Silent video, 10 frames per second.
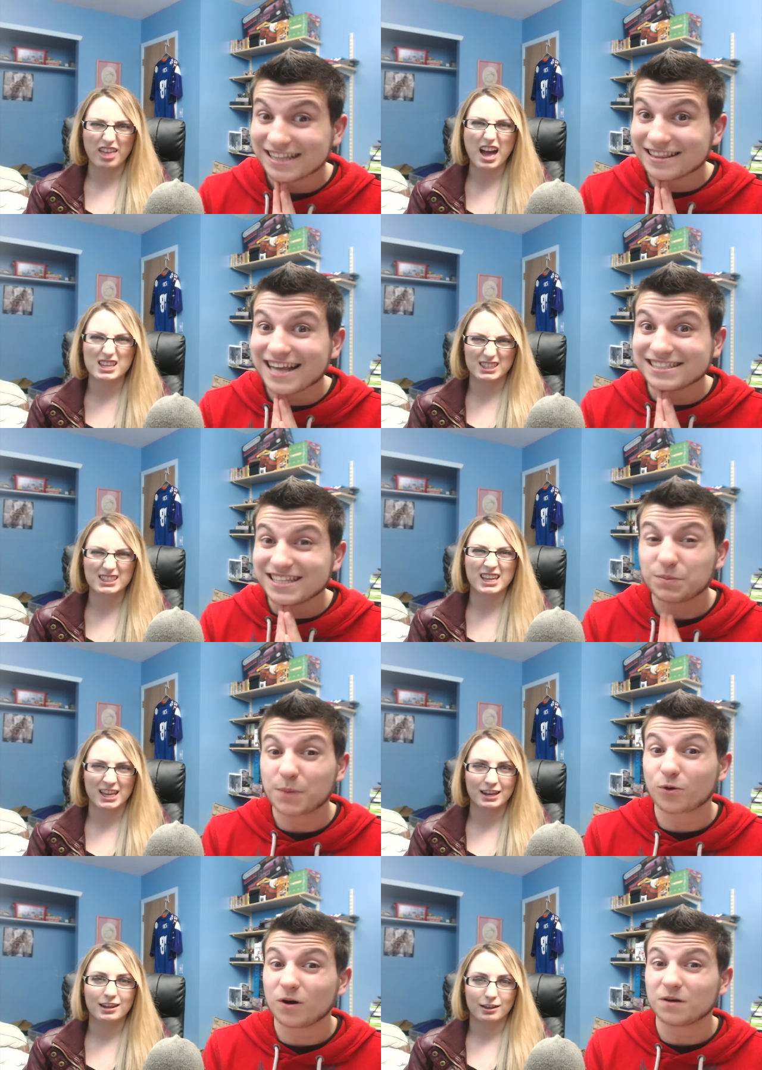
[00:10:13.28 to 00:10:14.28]
Speaker 1: Last time I
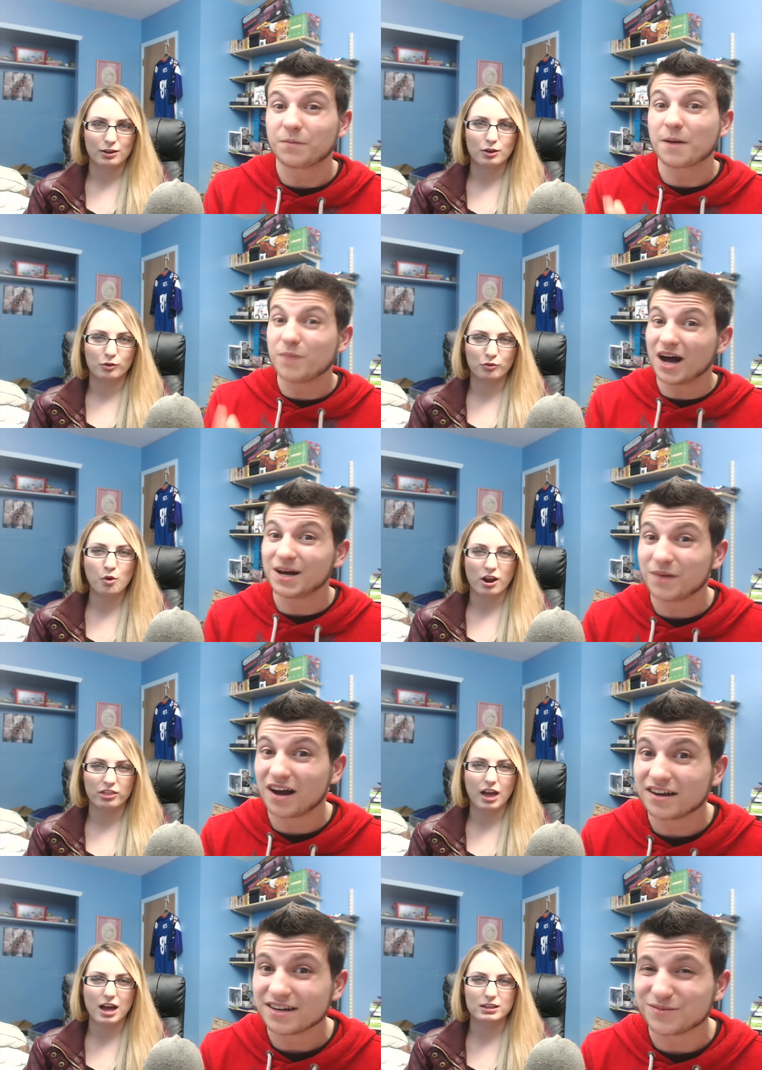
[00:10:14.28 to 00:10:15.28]
brought my mom
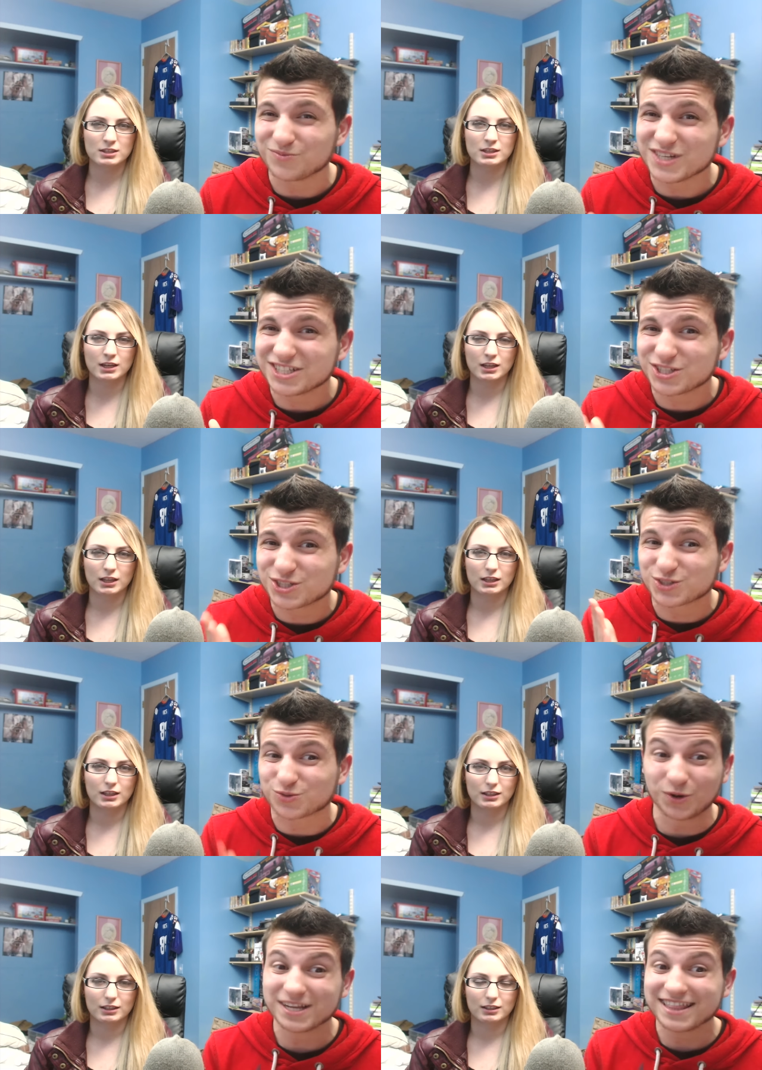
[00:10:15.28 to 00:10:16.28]
on and we
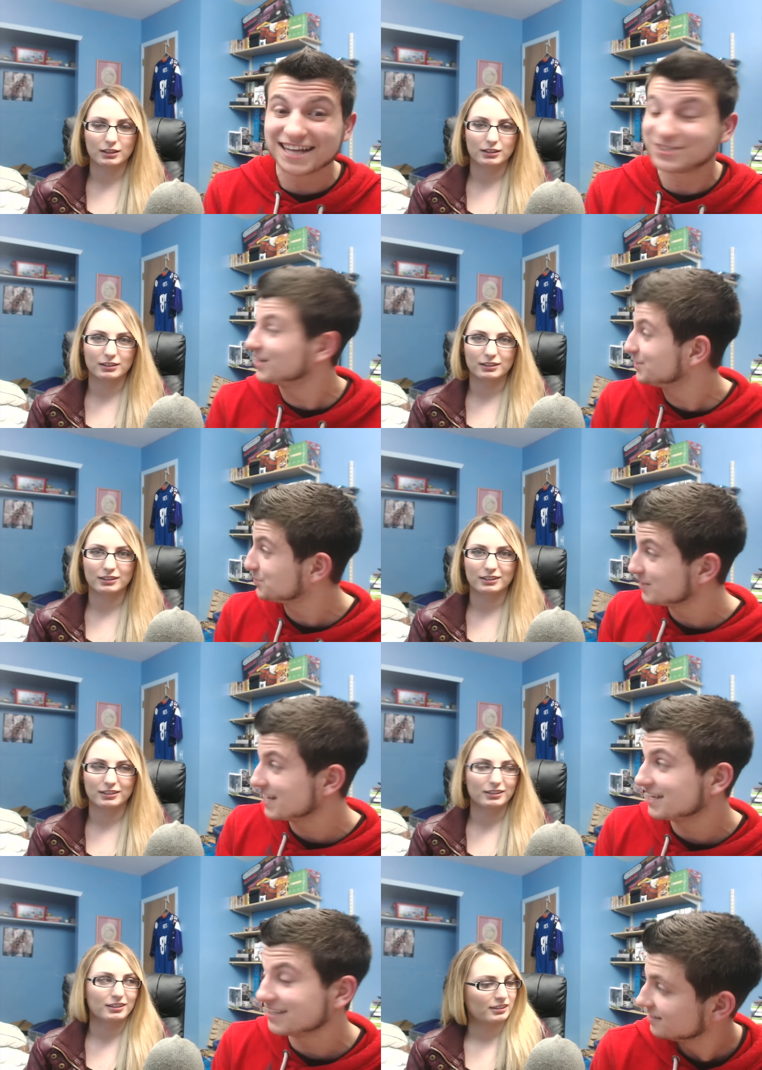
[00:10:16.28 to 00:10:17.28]
destroyed that, so that was
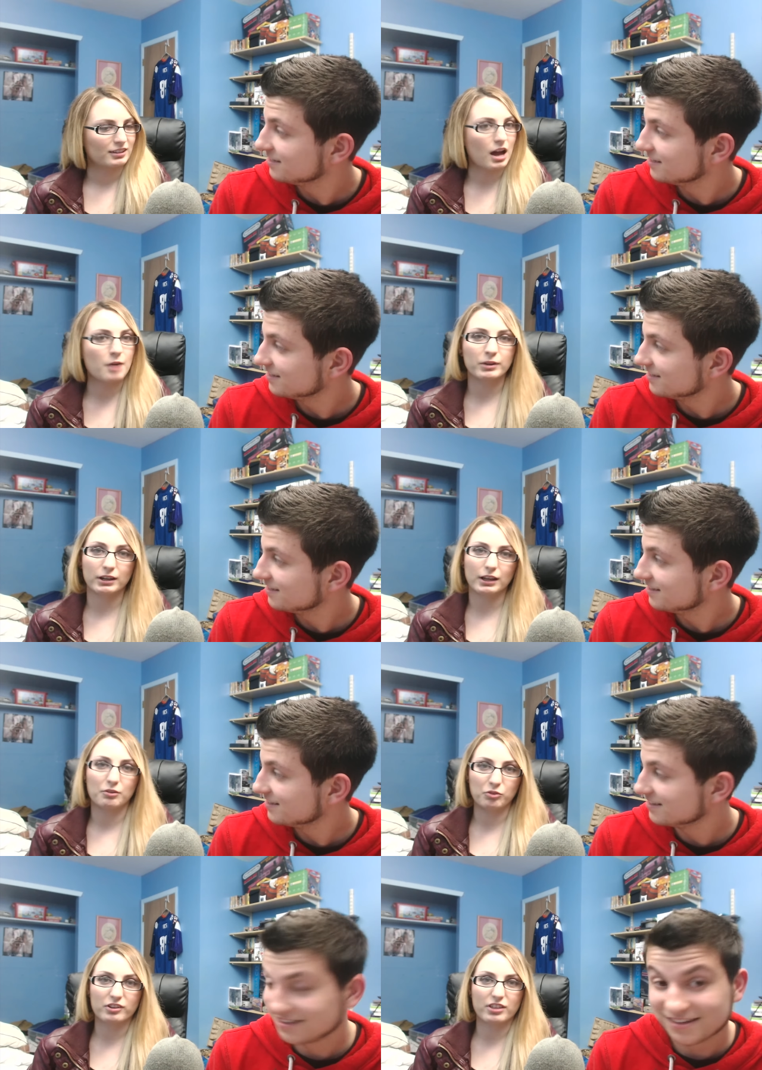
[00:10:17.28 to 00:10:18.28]
ridiculous.
Speaker 2: I'm gonna
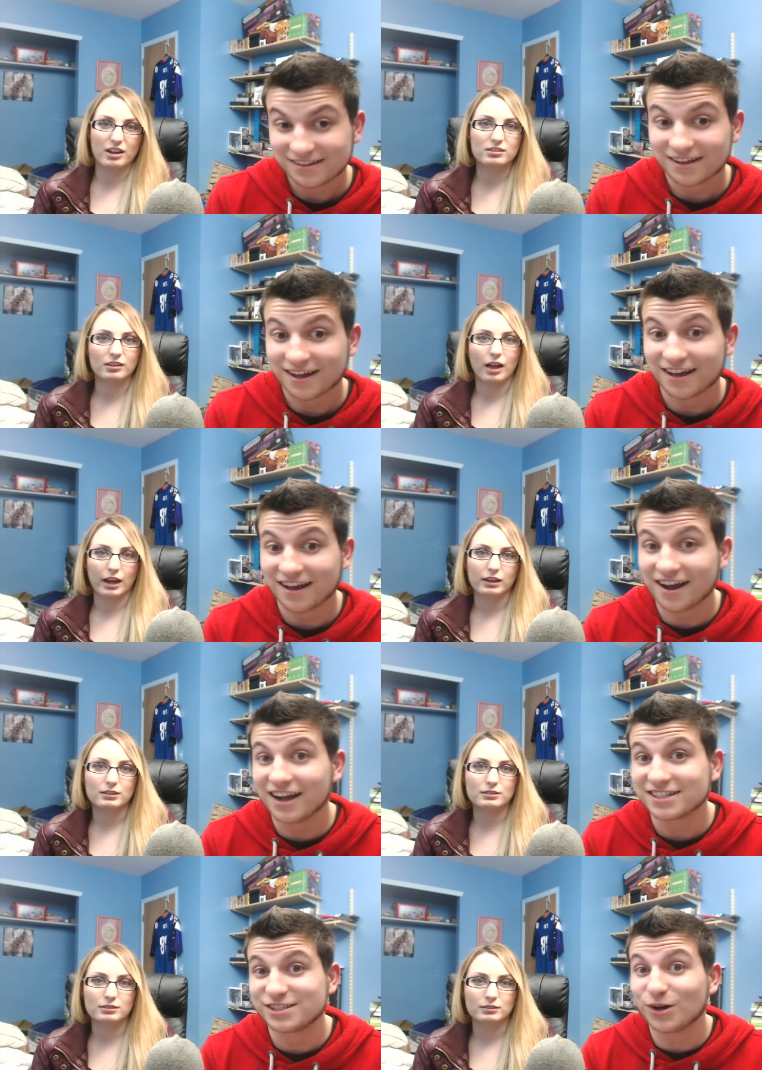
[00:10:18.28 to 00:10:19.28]
get 4,000 likes.
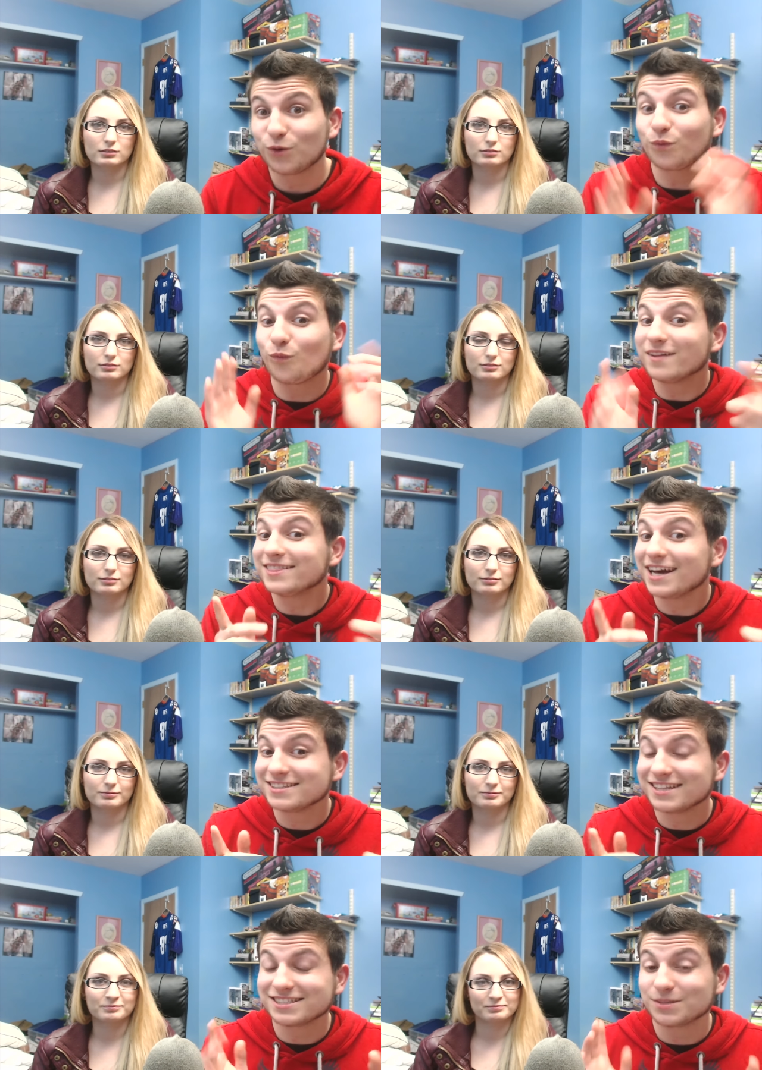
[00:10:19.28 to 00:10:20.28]
Speaker 1: Alright, so
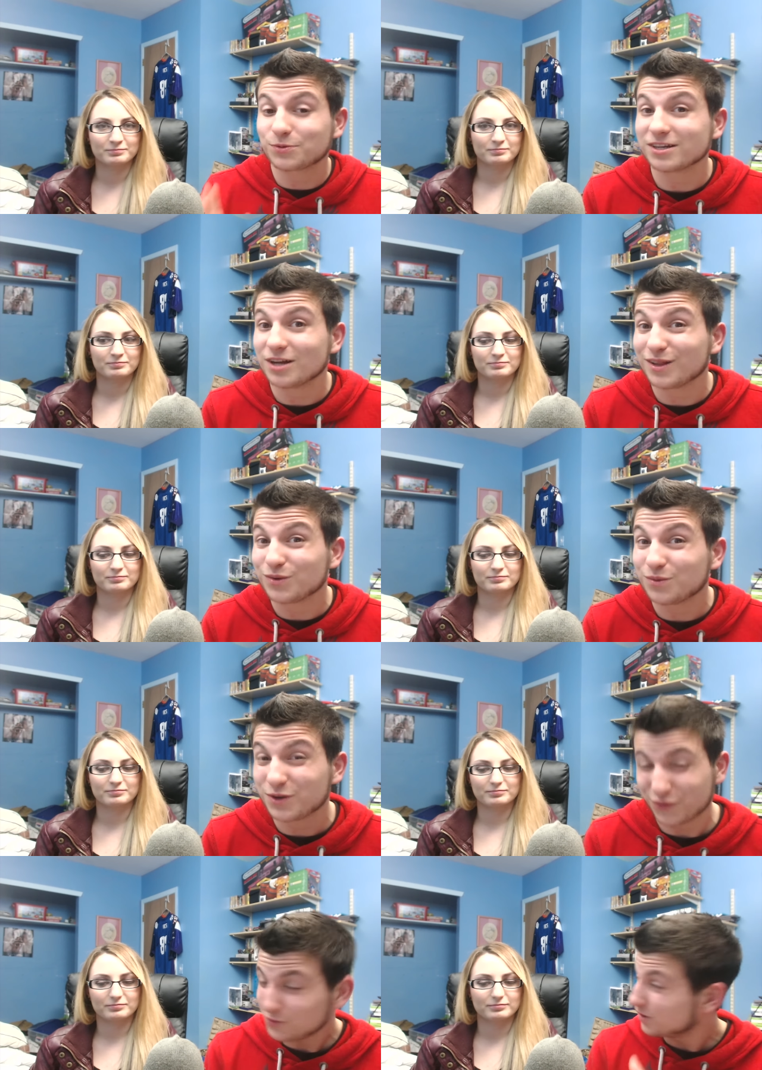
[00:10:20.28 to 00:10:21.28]
1,000 likes to bring another one,
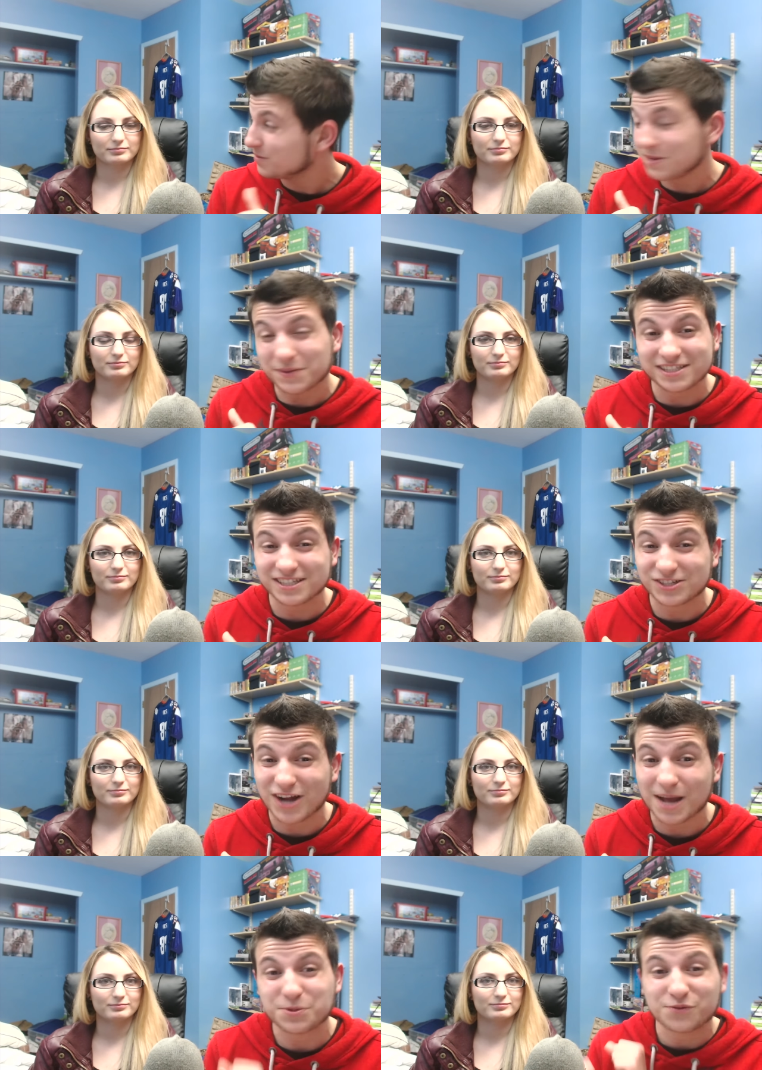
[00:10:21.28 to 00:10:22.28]
but if you want to make my sister
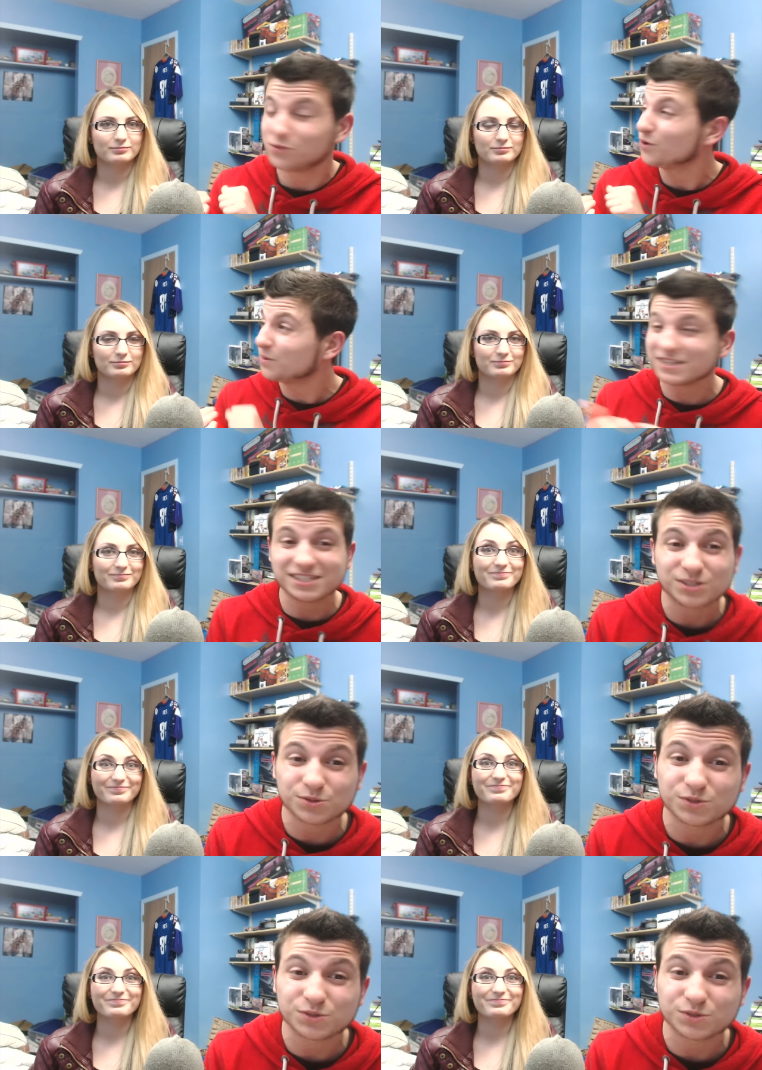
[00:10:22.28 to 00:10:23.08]
happy, if you thought my sister was